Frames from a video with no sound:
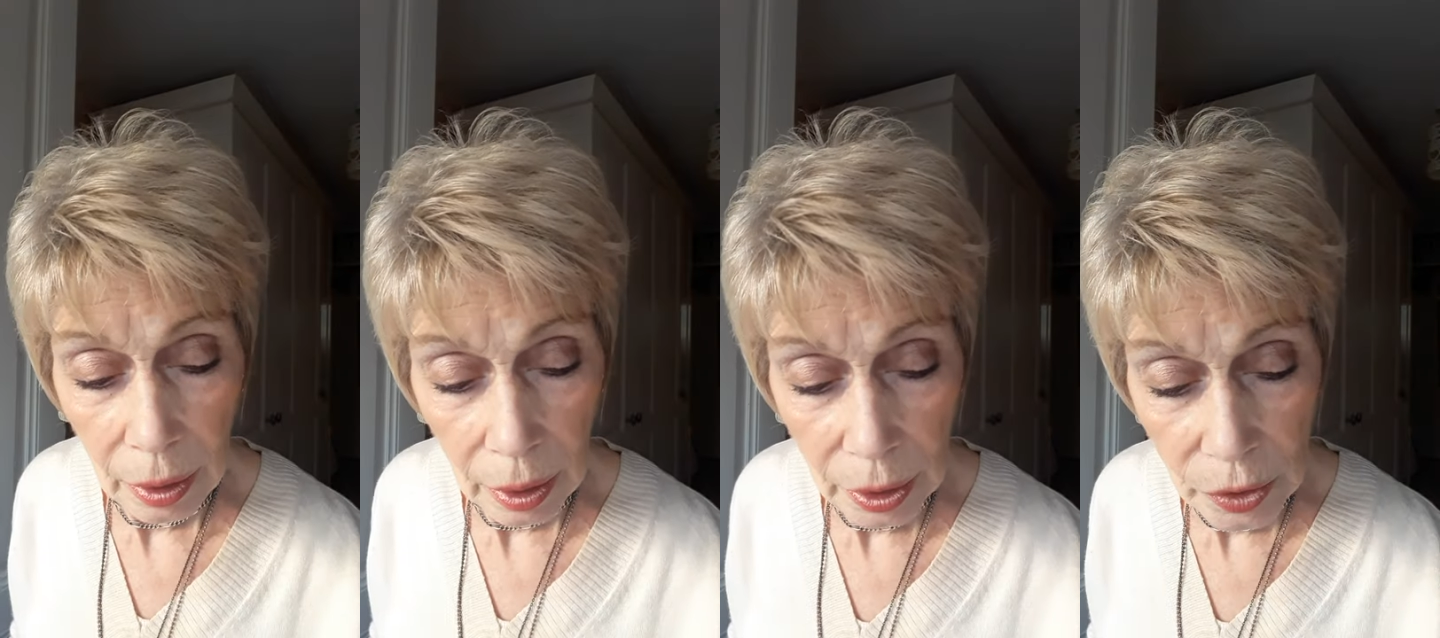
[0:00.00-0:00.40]

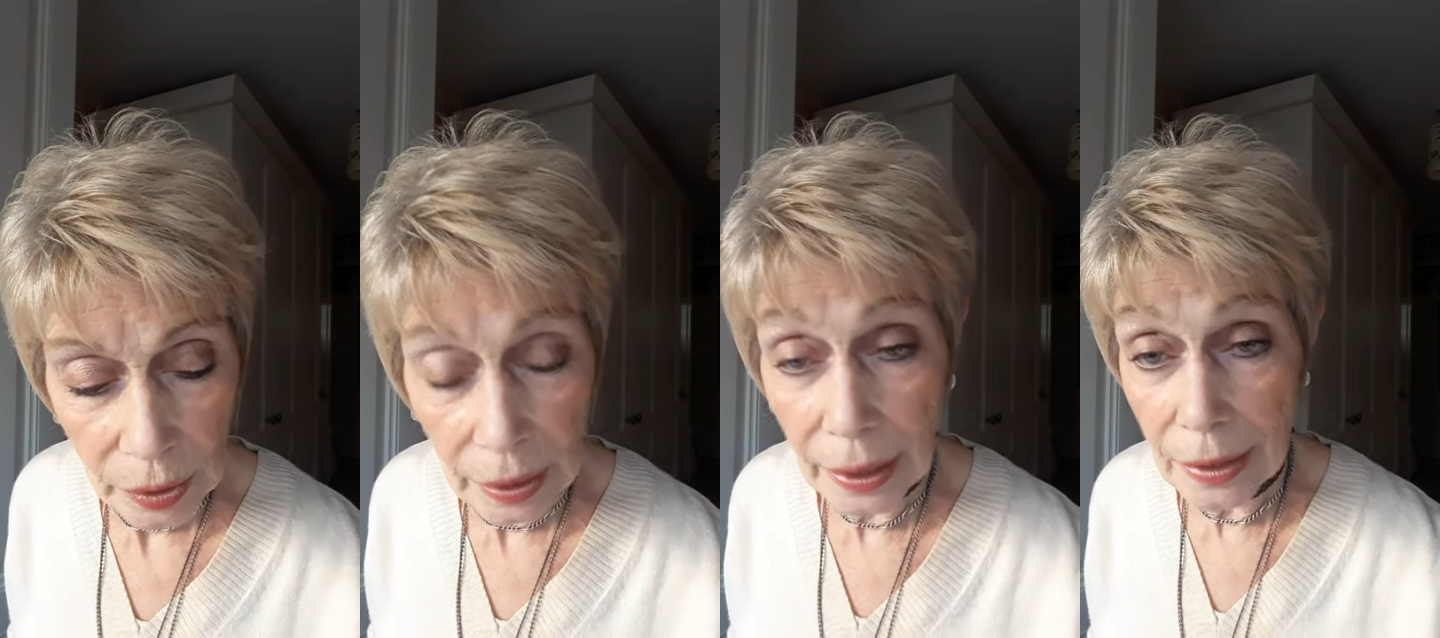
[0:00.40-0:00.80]

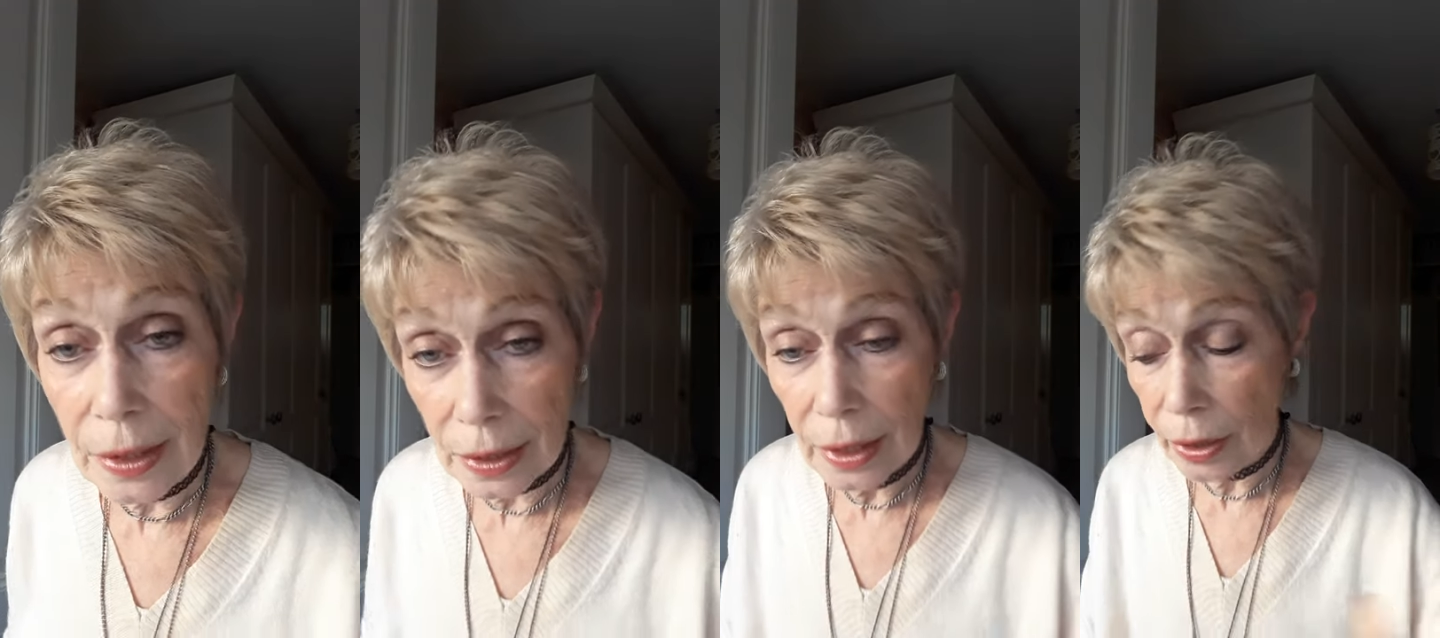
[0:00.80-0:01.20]
actually likes to
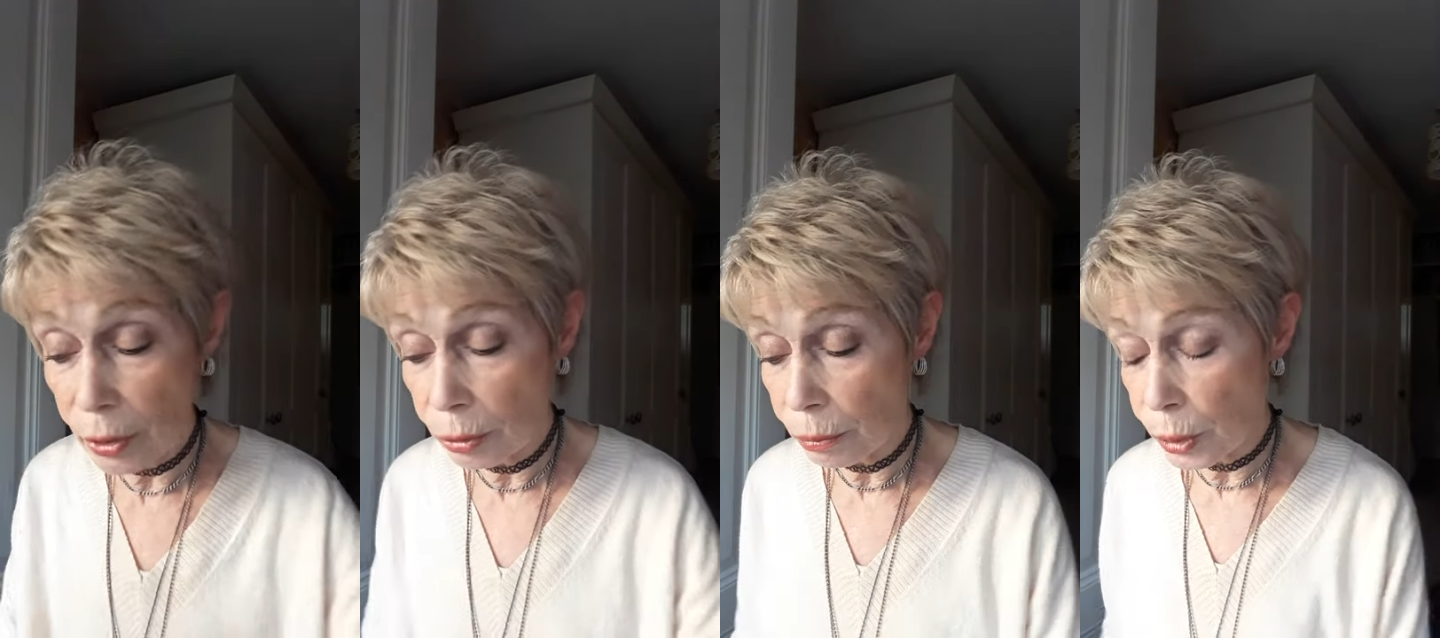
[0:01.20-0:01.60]
see their
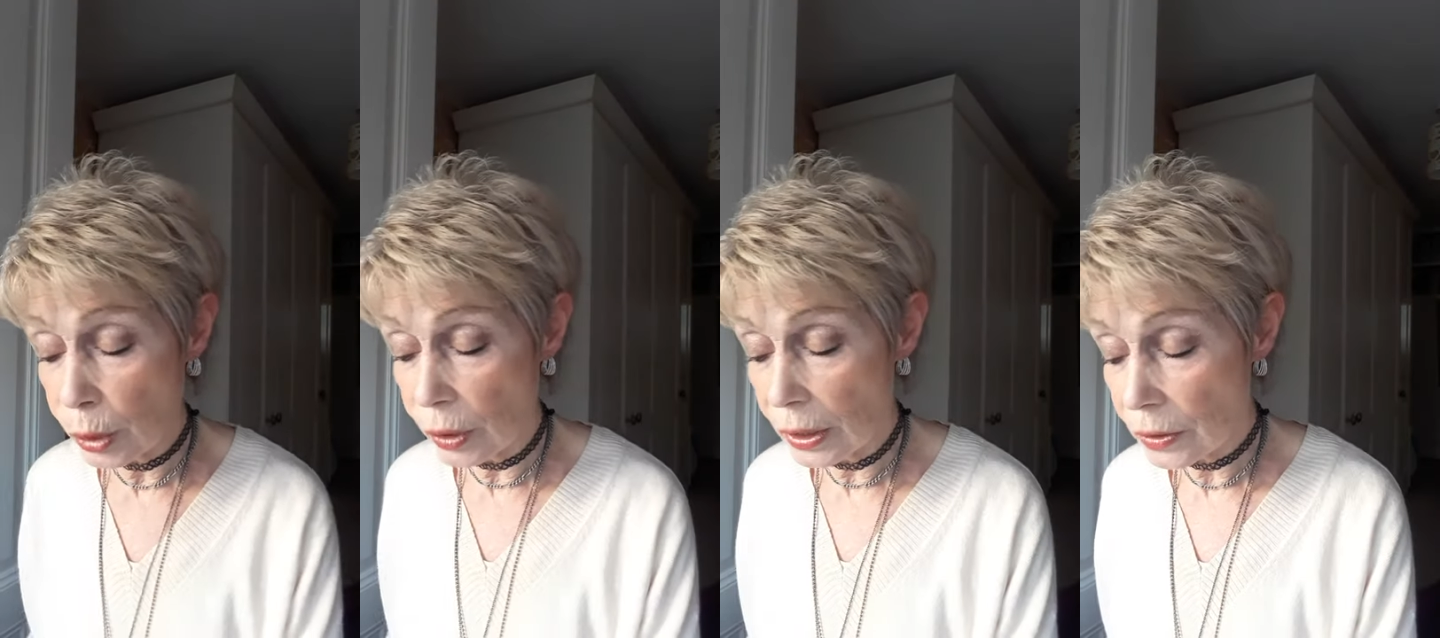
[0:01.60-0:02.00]
own
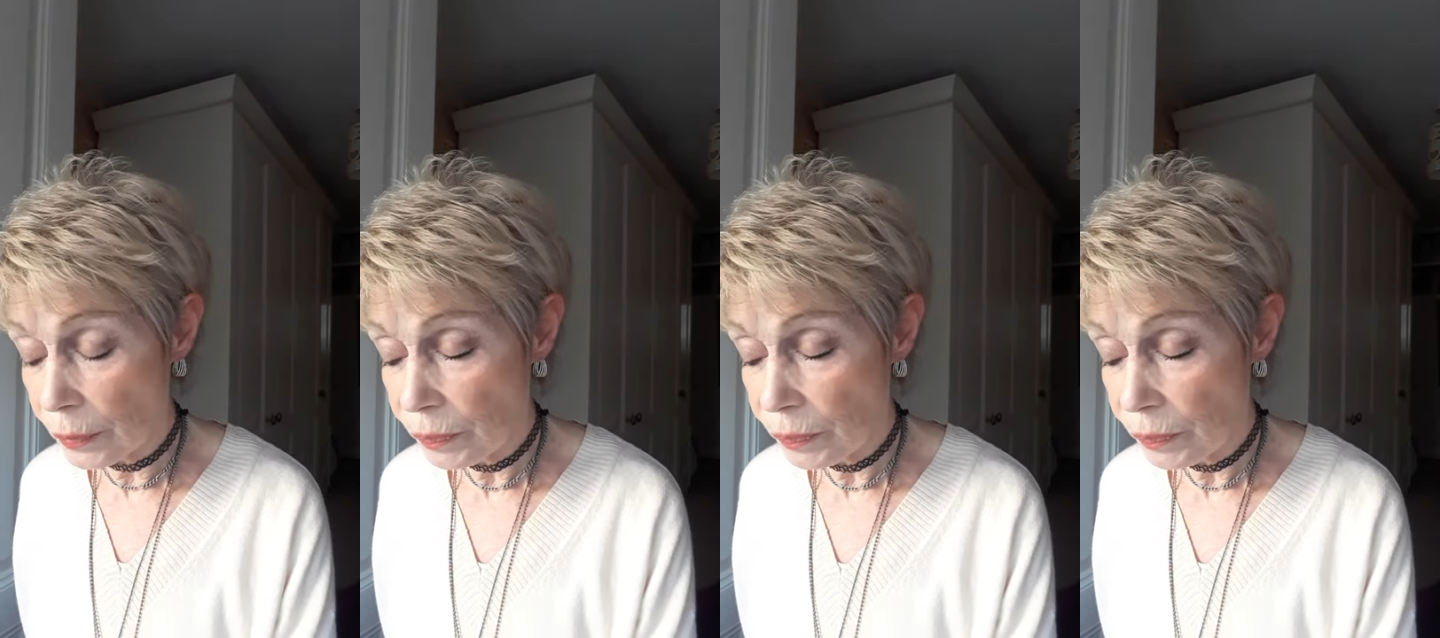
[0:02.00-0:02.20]
progress.